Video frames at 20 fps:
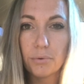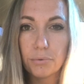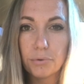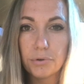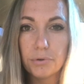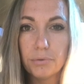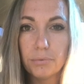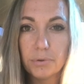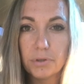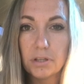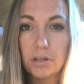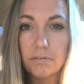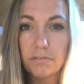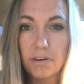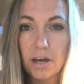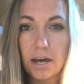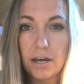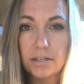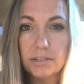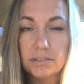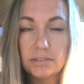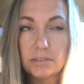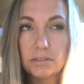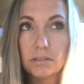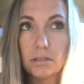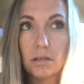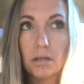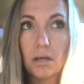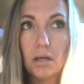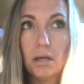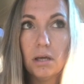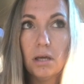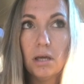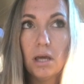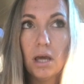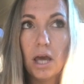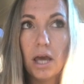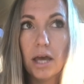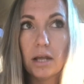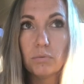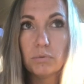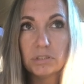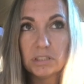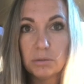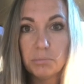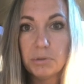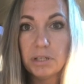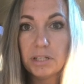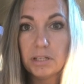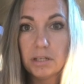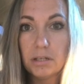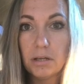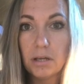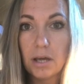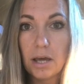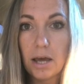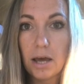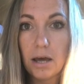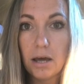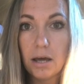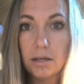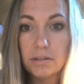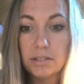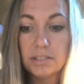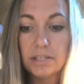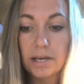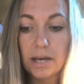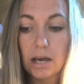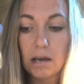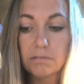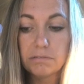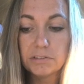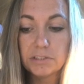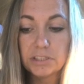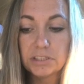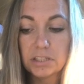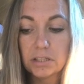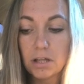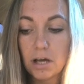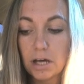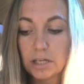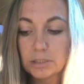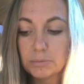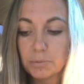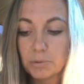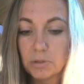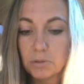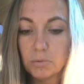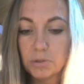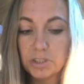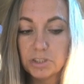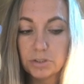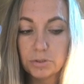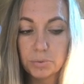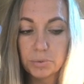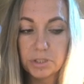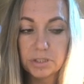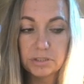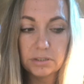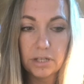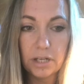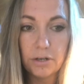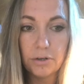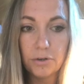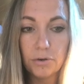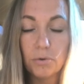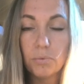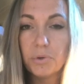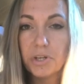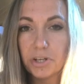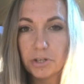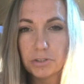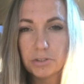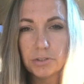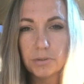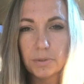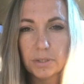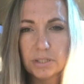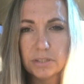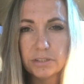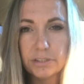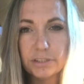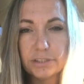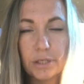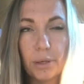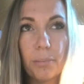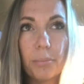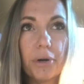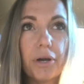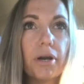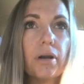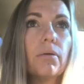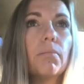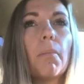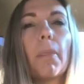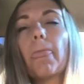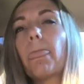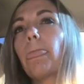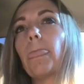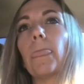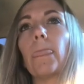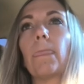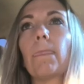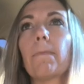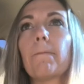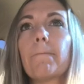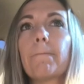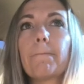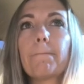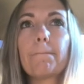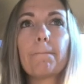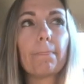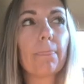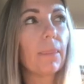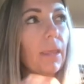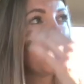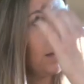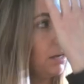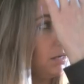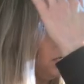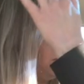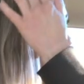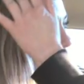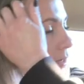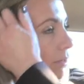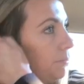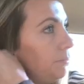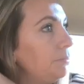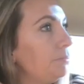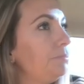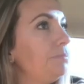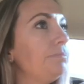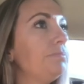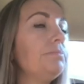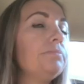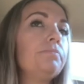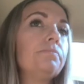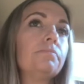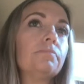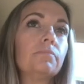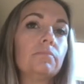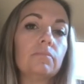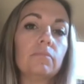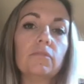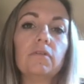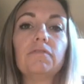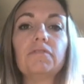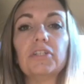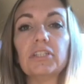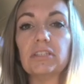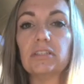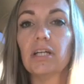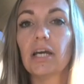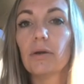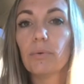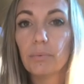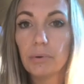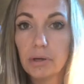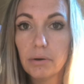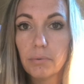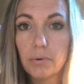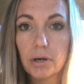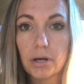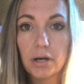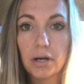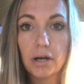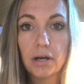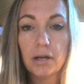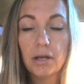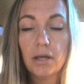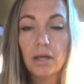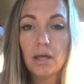grew really fast, and was admitted the day after into the hospital, which was, a week or two into December. The first night we were